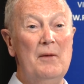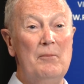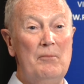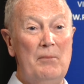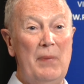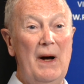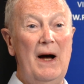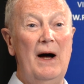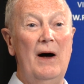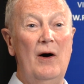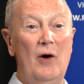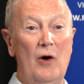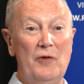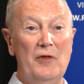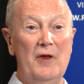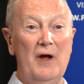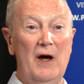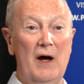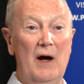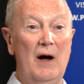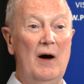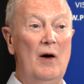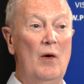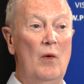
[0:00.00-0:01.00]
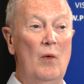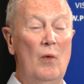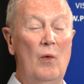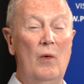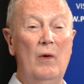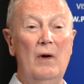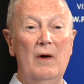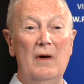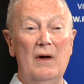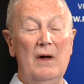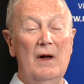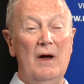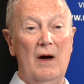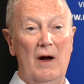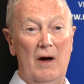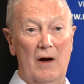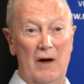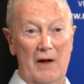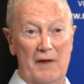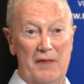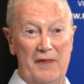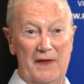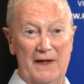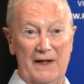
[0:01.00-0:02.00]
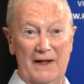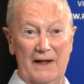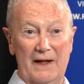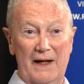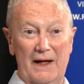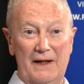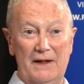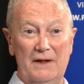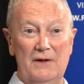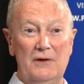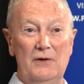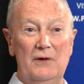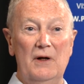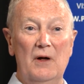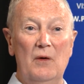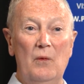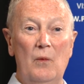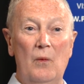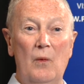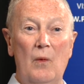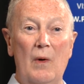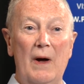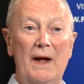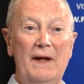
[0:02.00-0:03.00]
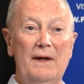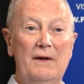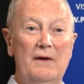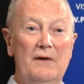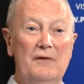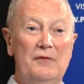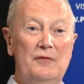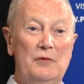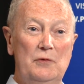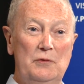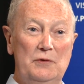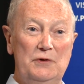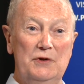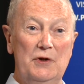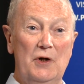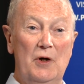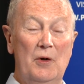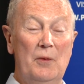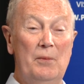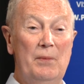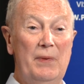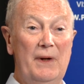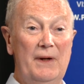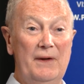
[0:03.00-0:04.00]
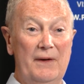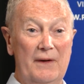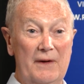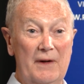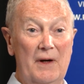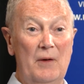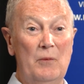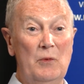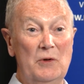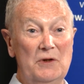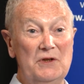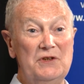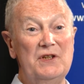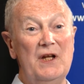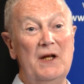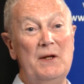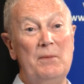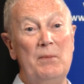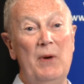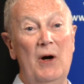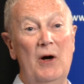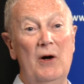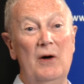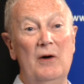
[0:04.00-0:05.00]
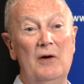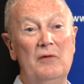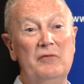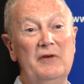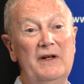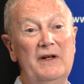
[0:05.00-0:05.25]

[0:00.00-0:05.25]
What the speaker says: but on the whole, I think they're doing a wonderful job and I want to stay part of